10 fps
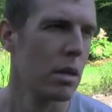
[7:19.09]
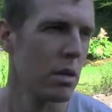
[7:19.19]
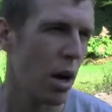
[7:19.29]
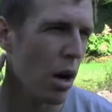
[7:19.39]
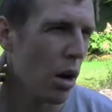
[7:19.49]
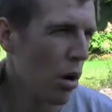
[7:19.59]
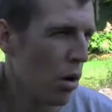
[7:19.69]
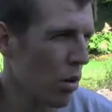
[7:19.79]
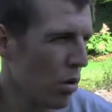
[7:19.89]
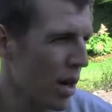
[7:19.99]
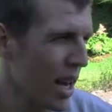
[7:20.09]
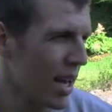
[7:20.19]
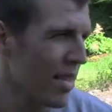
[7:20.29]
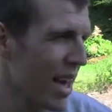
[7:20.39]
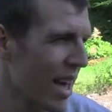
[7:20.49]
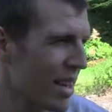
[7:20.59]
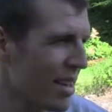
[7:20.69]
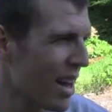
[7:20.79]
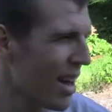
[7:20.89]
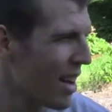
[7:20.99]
So, and then